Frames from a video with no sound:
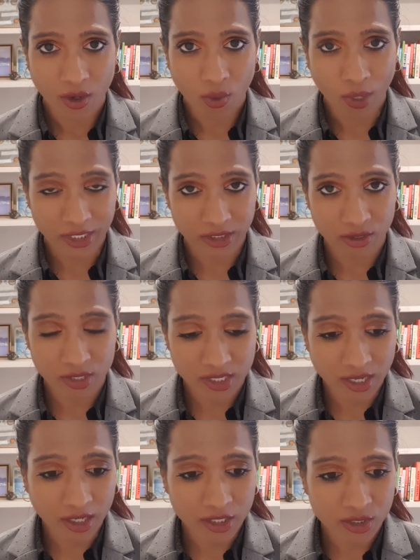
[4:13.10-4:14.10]
what to
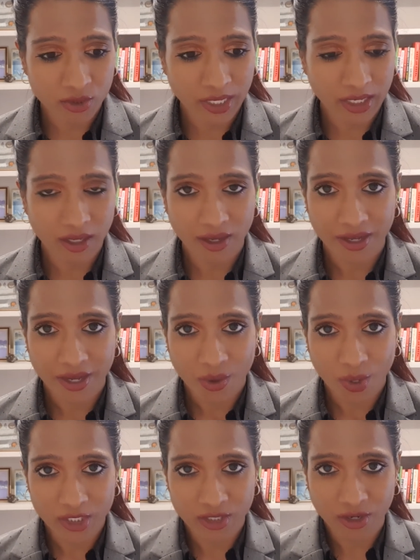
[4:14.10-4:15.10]
start doing,
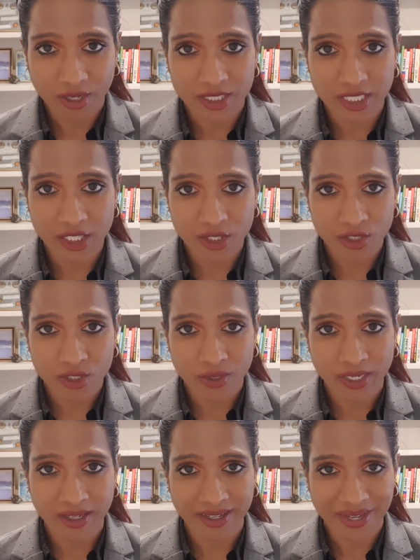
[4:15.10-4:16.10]
what to continue
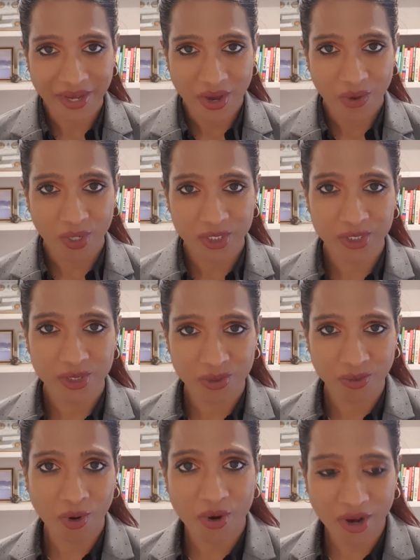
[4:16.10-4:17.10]
doing, what to do
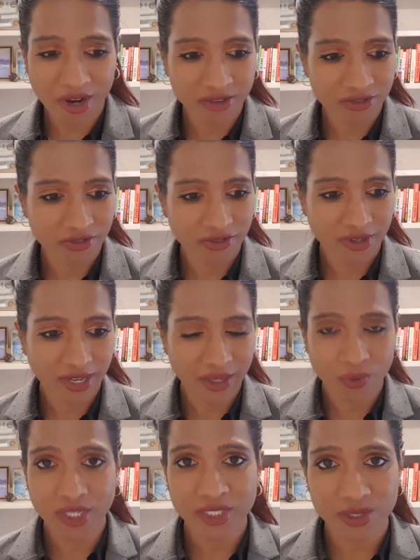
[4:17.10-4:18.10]
more of,
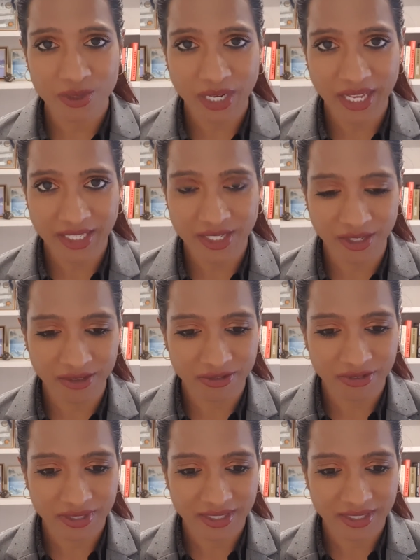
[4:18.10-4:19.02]
and what to do less of.